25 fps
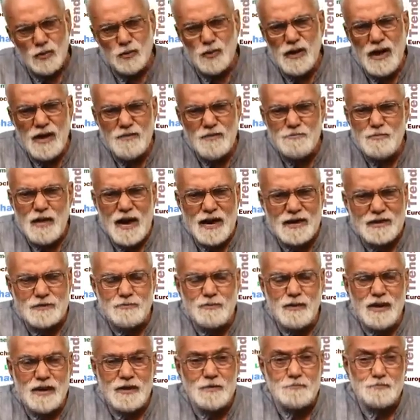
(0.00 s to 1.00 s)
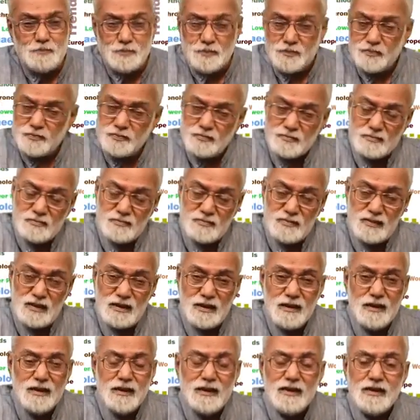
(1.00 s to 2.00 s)
We have backed blade
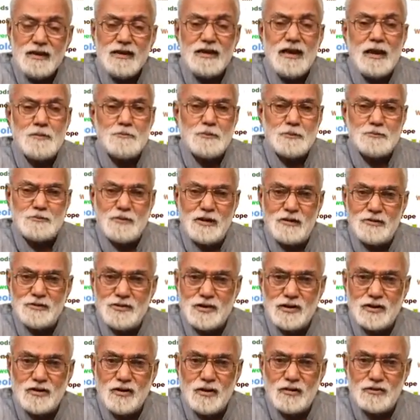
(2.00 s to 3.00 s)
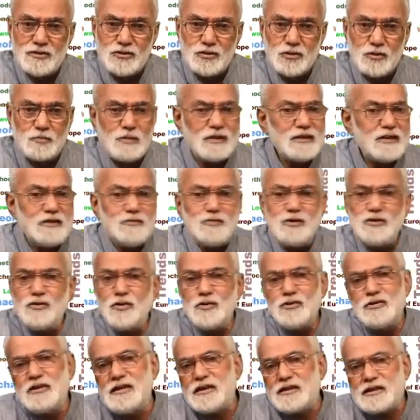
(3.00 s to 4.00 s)
in Upper Paleolithic also. But then we
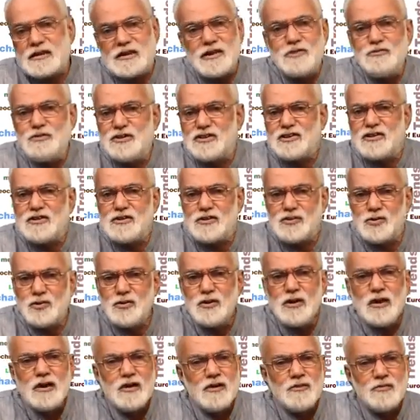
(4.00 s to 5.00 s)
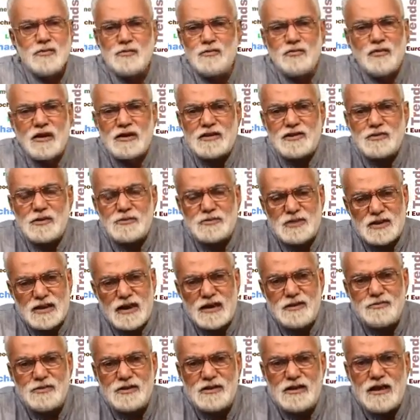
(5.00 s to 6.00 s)
don't distinguish the two. Once we have
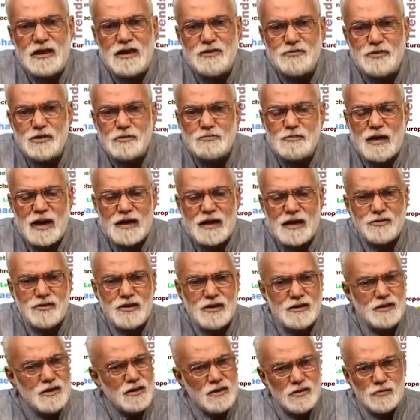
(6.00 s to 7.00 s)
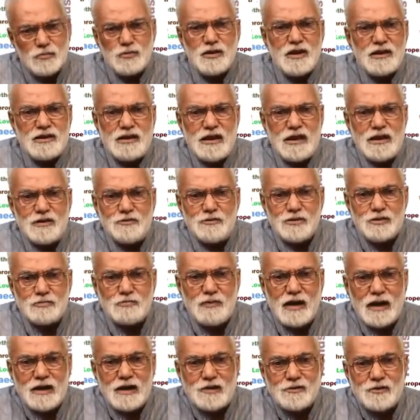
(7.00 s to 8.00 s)
said we're dealing with microlith, we are dealing with
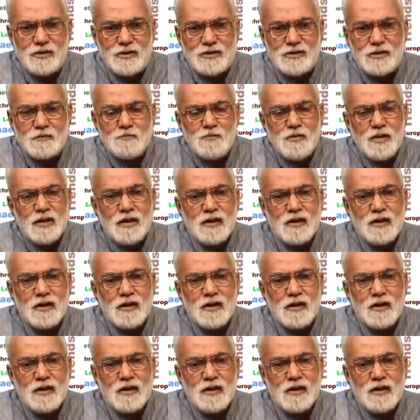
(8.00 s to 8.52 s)
microliths.